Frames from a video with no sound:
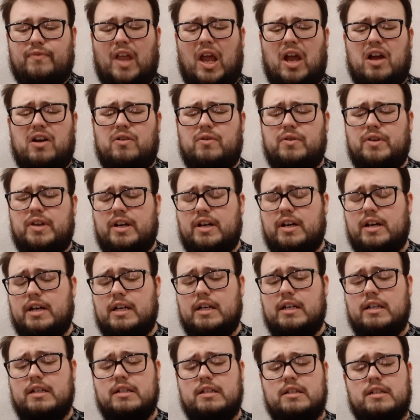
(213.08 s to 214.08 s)
Oh yeah.
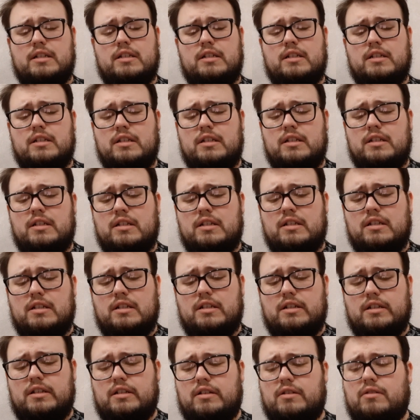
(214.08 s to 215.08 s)

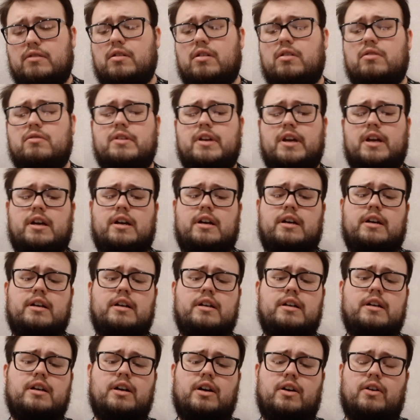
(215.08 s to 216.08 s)
Oh yeah.
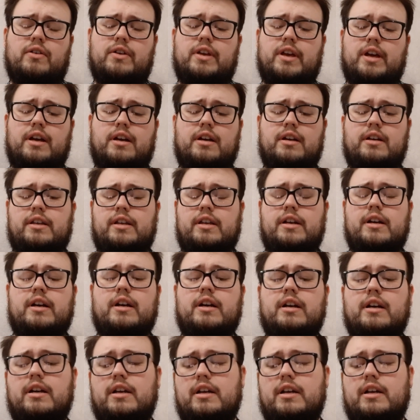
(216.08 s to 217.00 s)
Oh yeah. Yeah.